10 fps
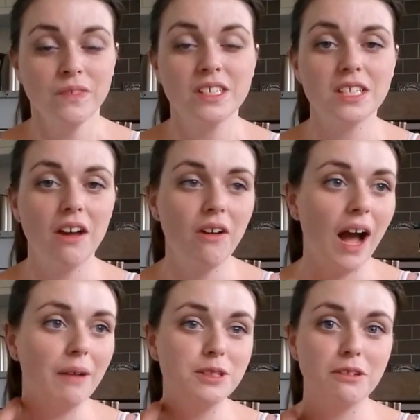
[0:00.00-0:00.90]
So
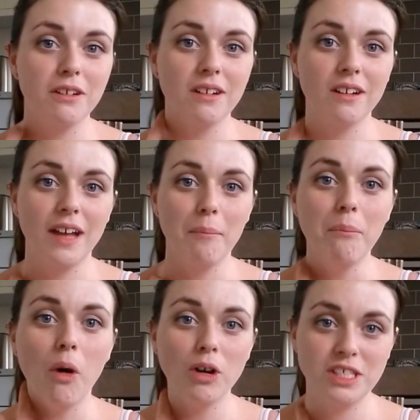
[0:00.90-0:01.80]
I was
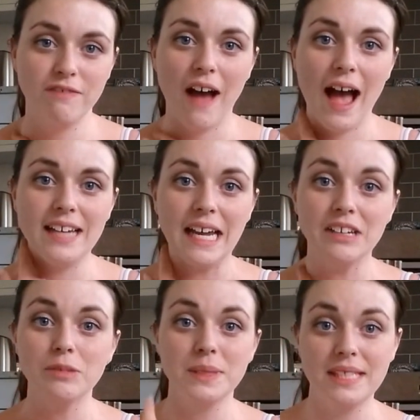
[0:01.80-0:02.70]
mortified and
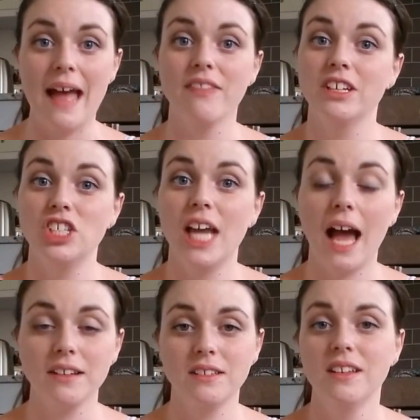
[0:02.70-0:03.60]
upset that she
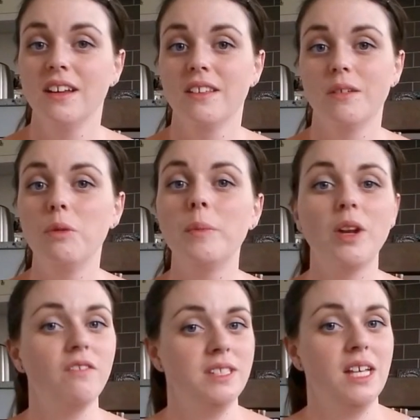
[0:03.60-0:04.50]
hadn't, the woman
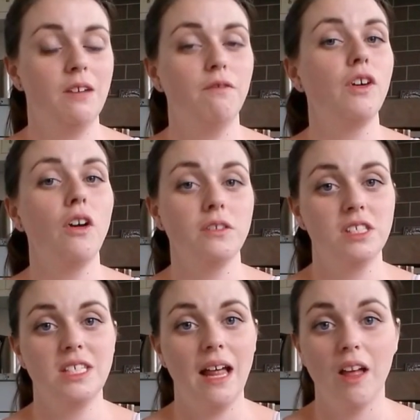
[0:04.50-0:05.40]
obviously had forgotten
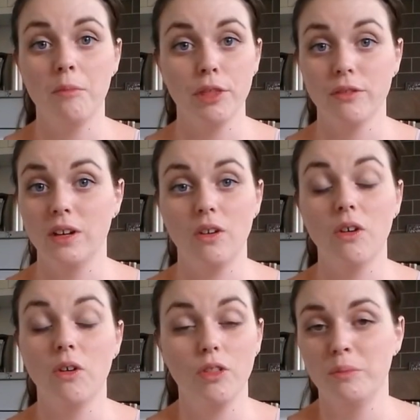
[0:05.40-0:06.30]
to tell her mother-in-law,
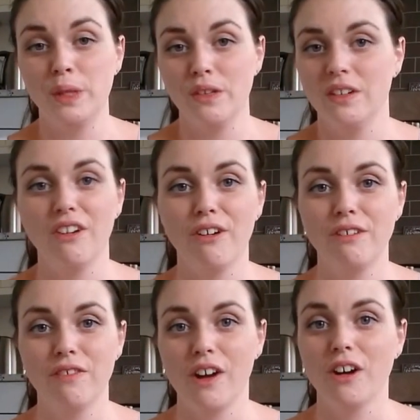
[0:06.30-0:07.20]
or the mother-in-law had
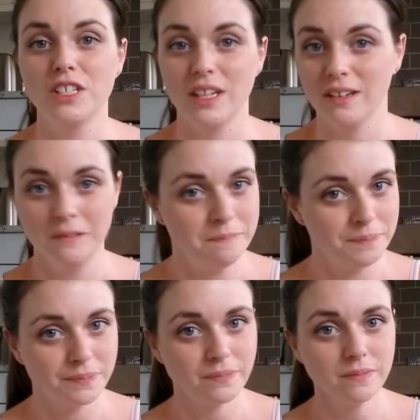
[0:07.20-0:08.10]
forgotten.
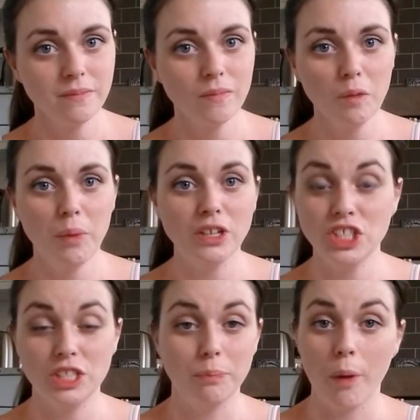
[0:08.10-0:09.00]
But
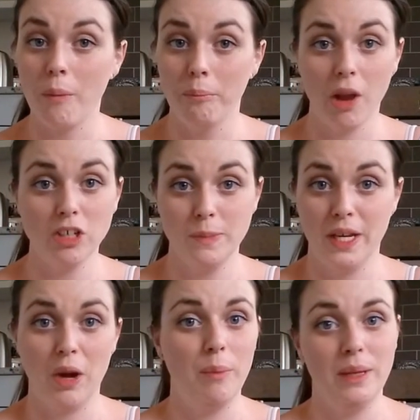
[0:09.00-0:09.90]
she blocked me
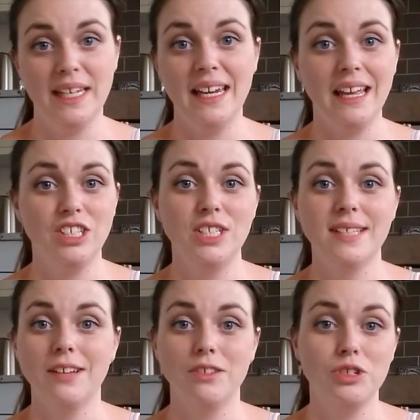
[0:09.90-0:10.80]
in completely. She
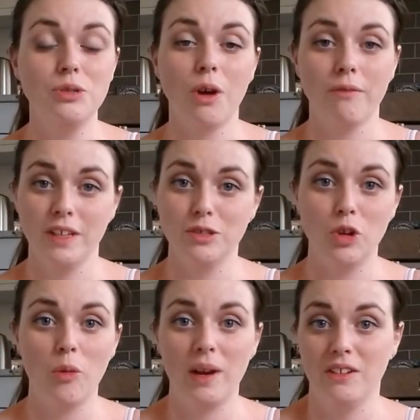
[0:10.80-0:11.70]
said, do not ring the
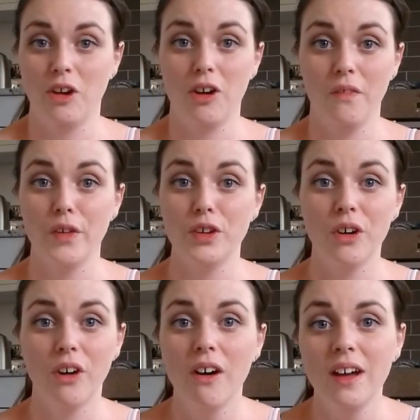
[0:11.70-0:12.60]
doorbell or knock on the
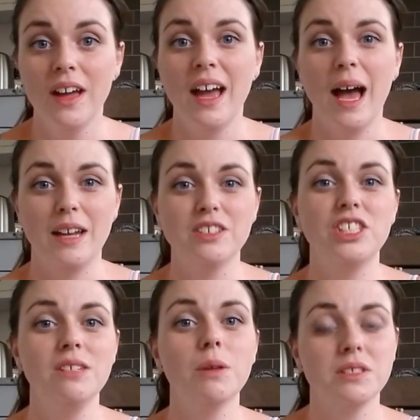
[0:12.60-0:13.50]
door. And
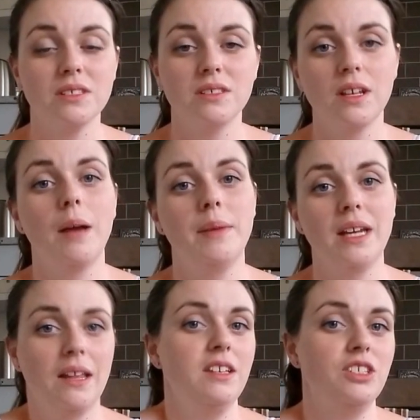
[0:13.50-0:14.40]
she wasn't, I mean,
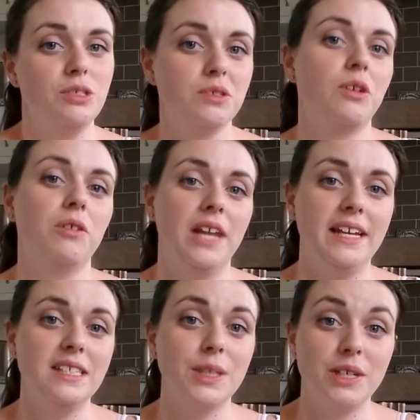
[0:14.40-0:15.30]
I think she's an old
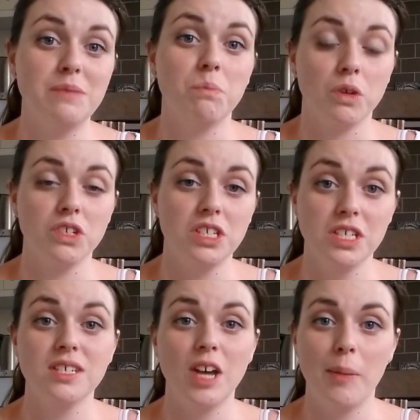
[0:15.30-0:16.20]
lady, so I didn't want to
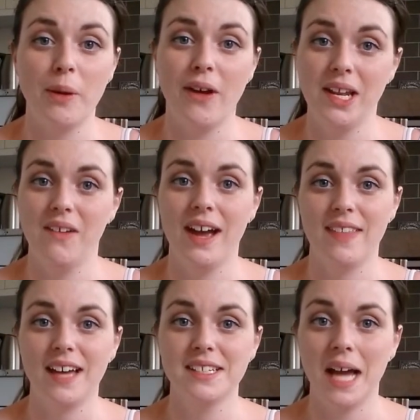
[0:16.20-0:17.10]
disturb her anyway at
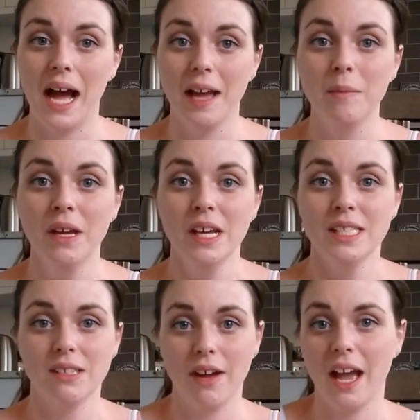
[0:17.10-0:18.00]
that time.
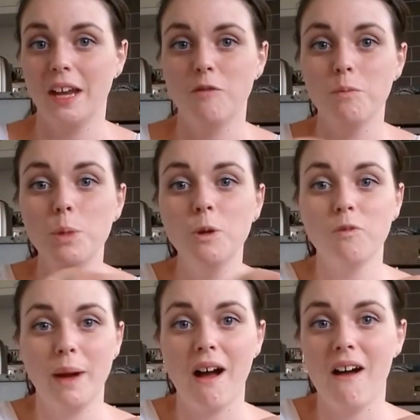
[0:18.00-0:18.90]
So I kind of moved
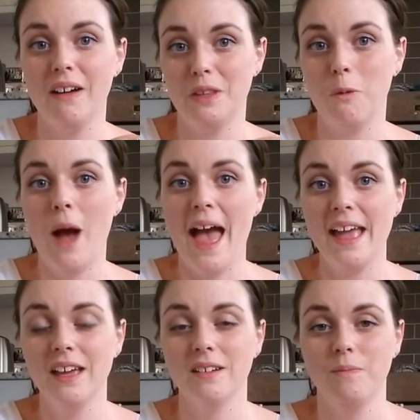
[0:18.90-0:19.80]
my car out of the
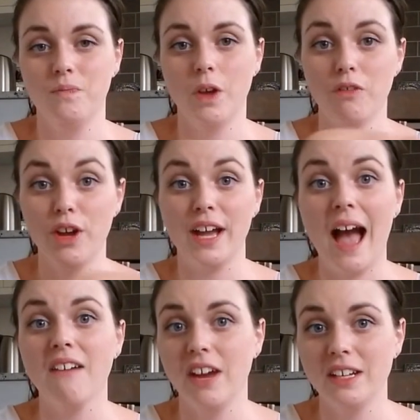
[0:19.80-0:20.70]
way of her
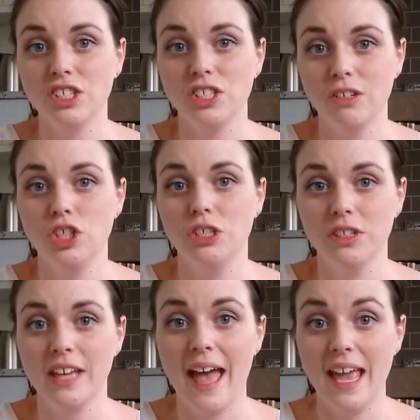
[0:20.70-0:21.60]
garage so she
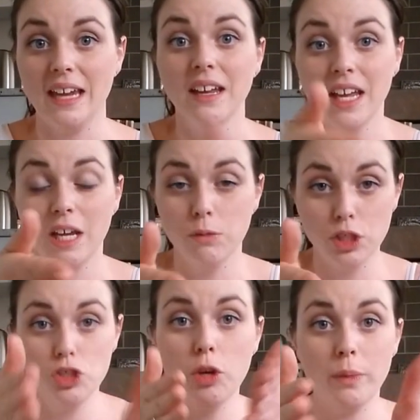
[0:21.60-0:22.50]
could get in. It was
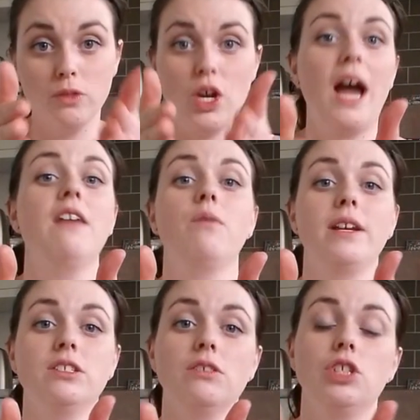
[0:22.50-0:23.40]
a double
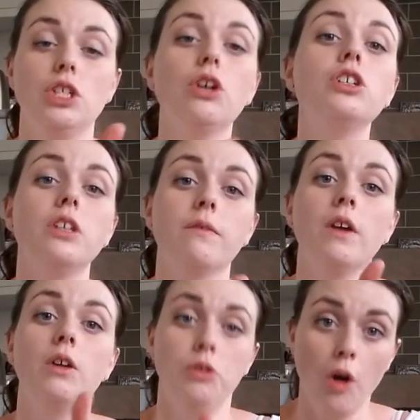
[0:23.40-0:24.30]
driveway, so she could have
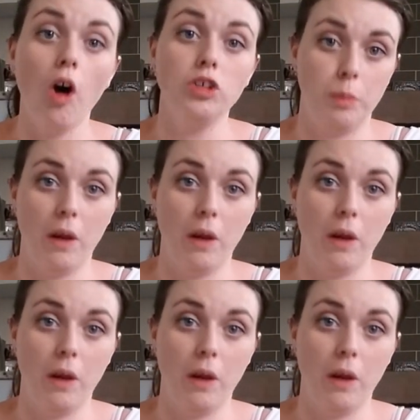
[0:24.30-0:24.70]
not